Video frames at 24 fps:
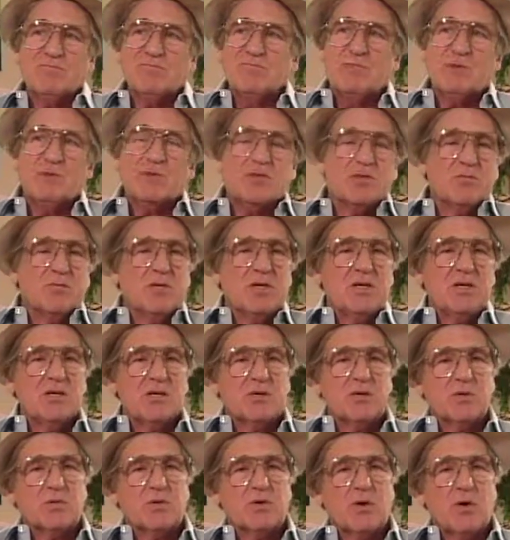But to me,
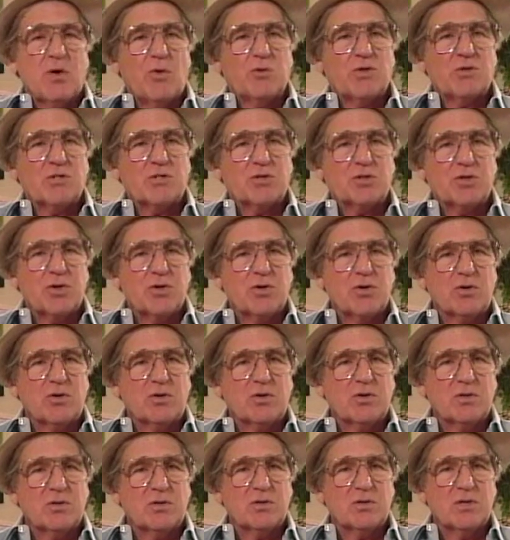they were always a
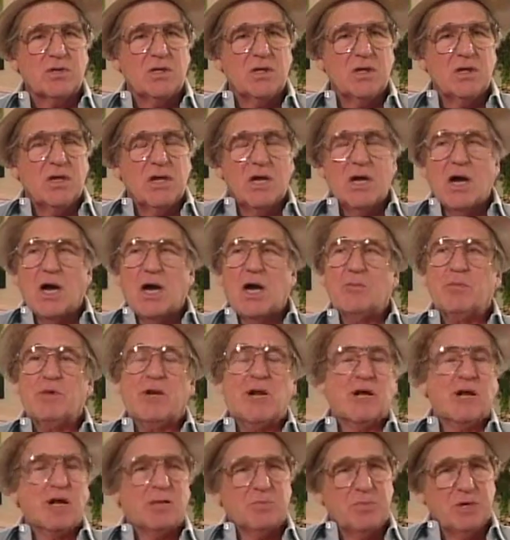joke. I mean,
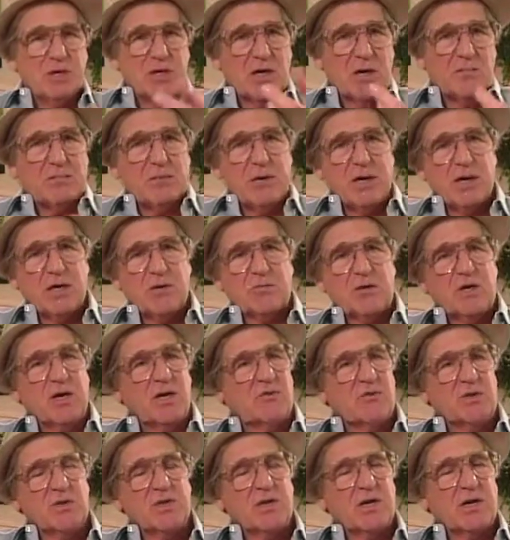I got beat up by him and
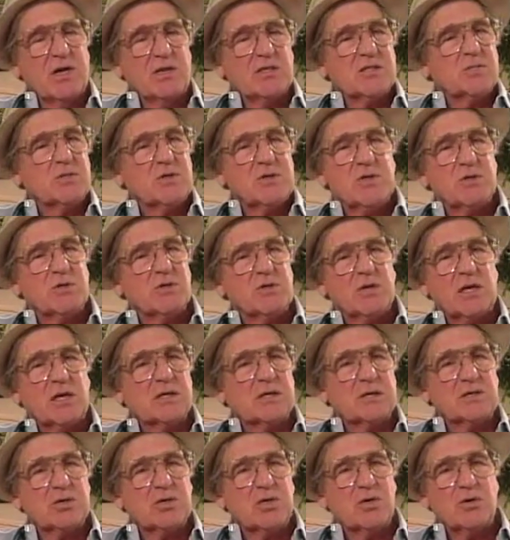everything else, but they were like
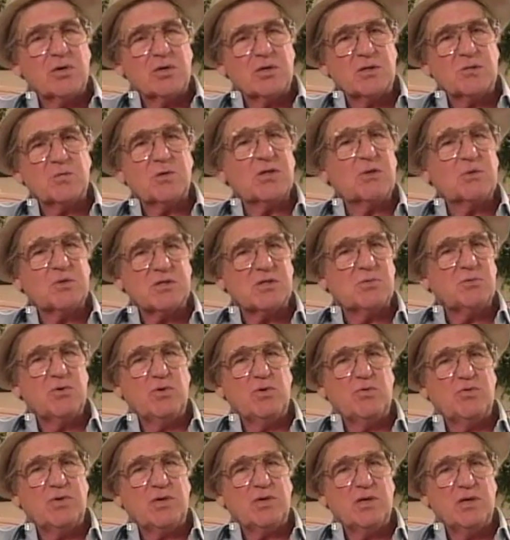a joke. To me, it was a
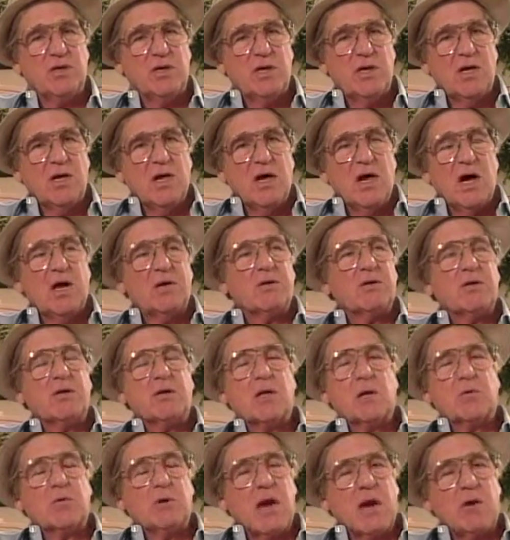movie.
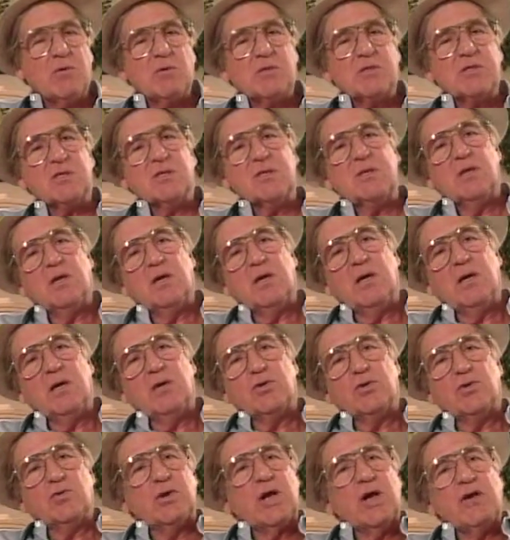When I was in
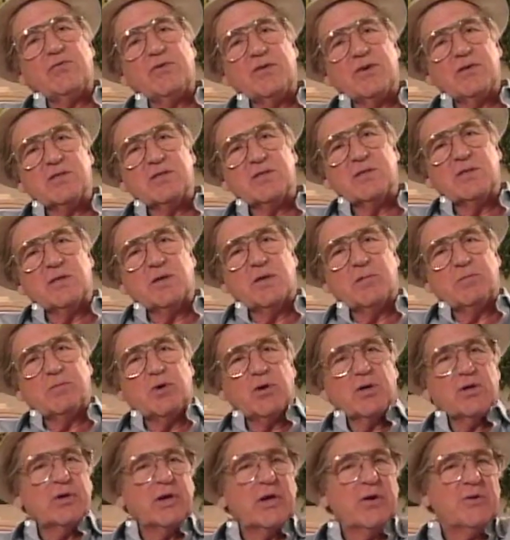2.5 years
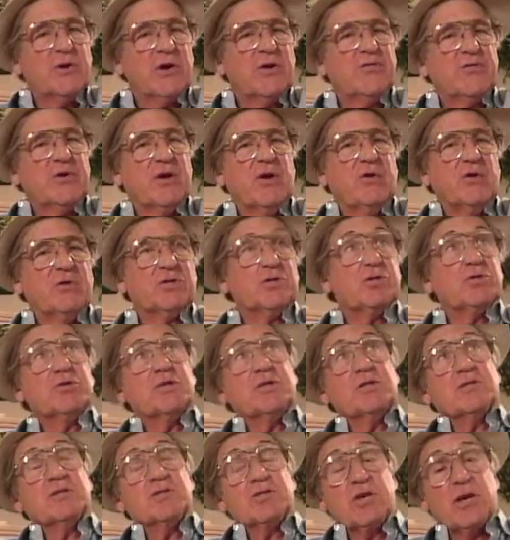aboard an aircraft carrier shooting
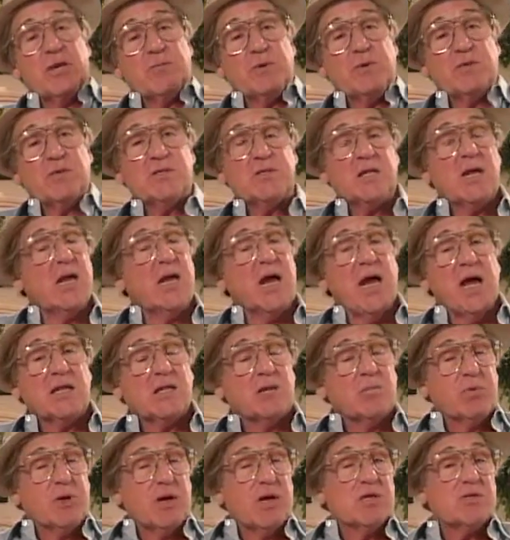at the Japanese and the
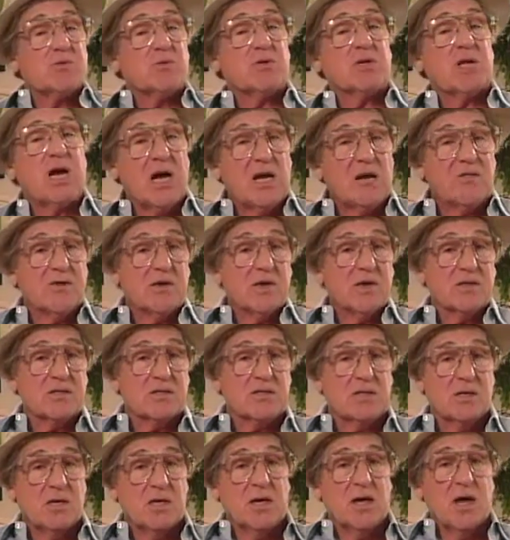planes were diving at
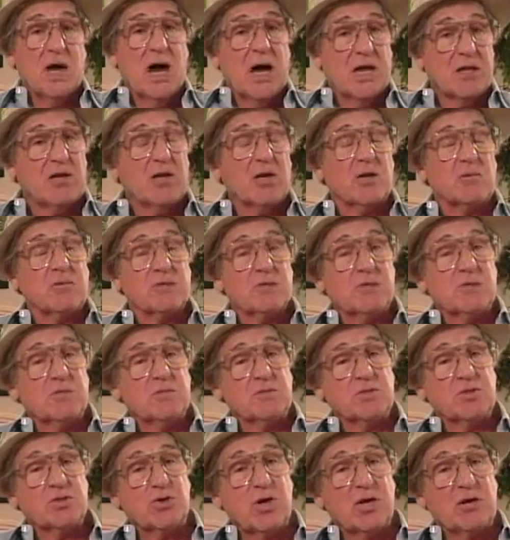us, I thought it was a
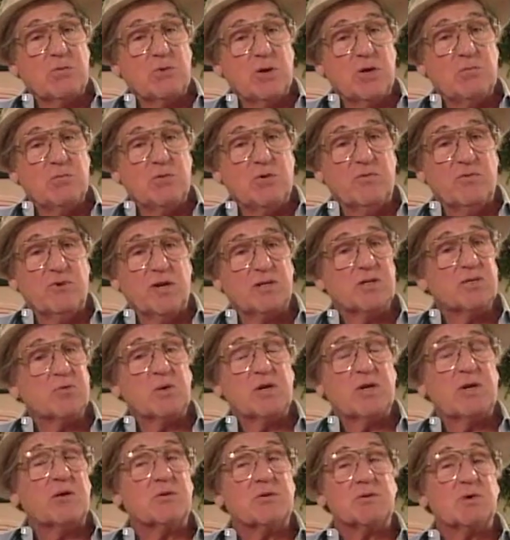John Wayne movie. I swear
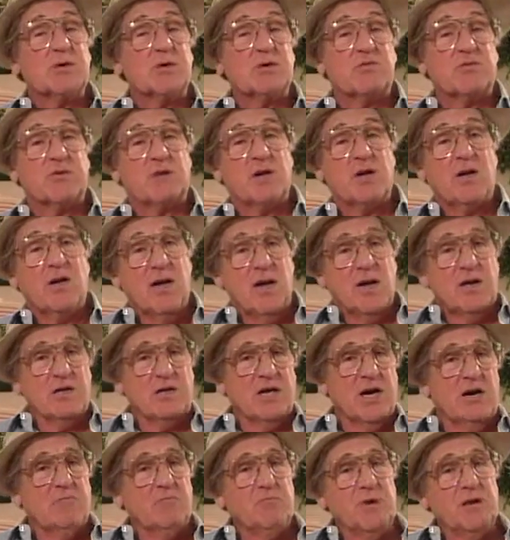to God, I was waiting for,
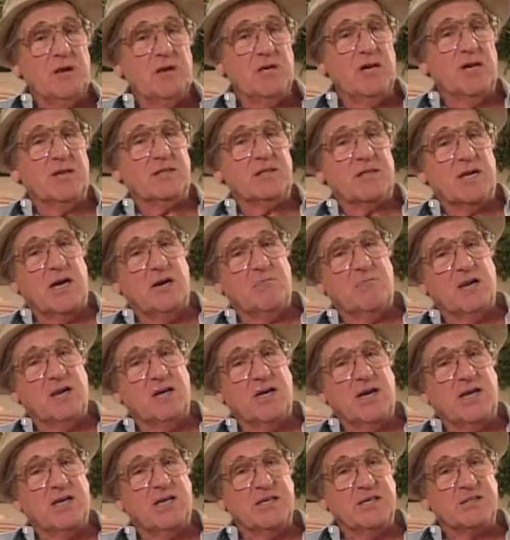you mean to tell me
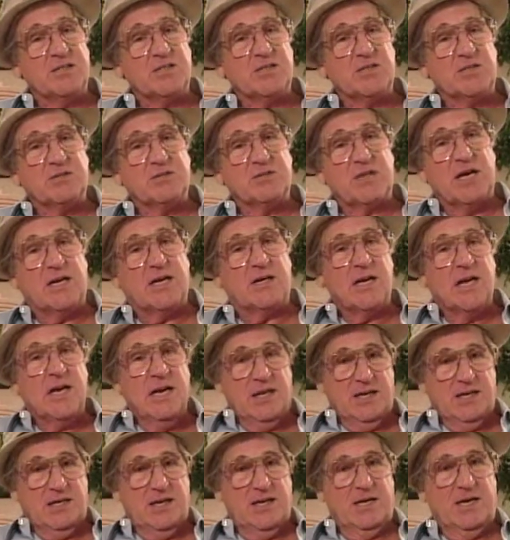you didn't shoot that
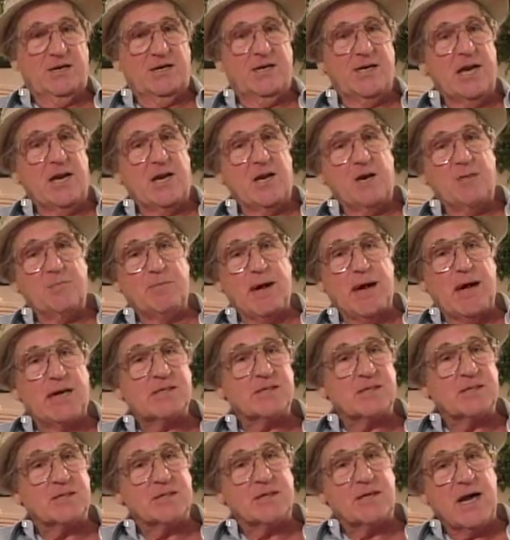little yellow
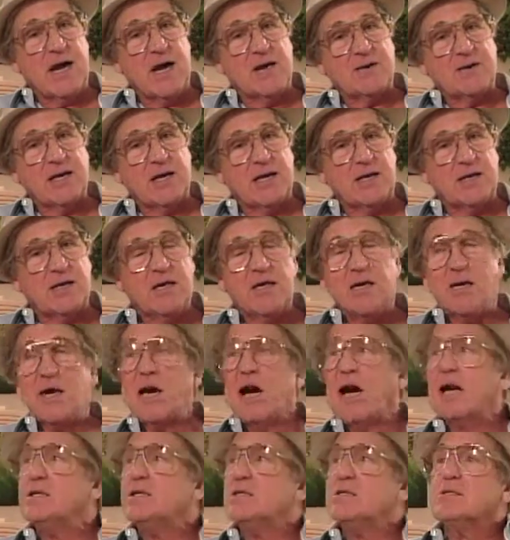bastard down yet?
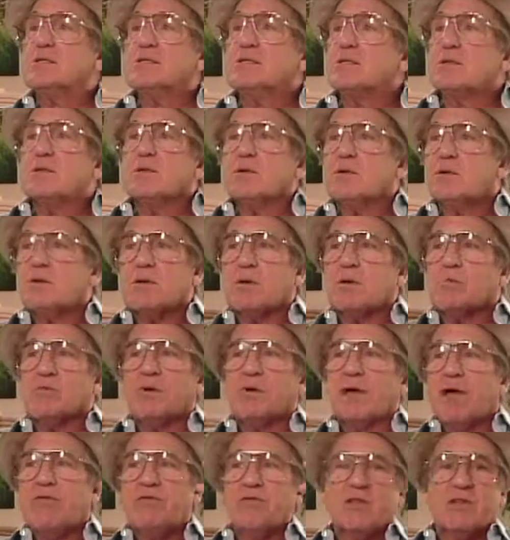
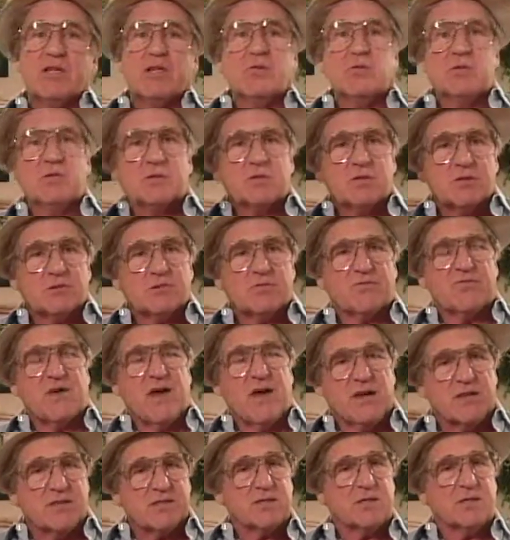Everything was
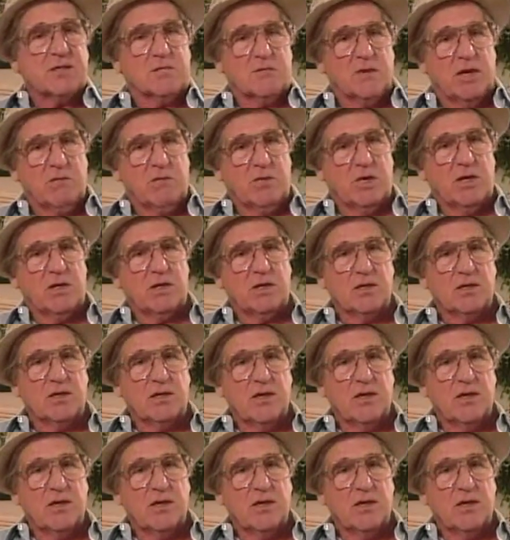fantasy in my mind.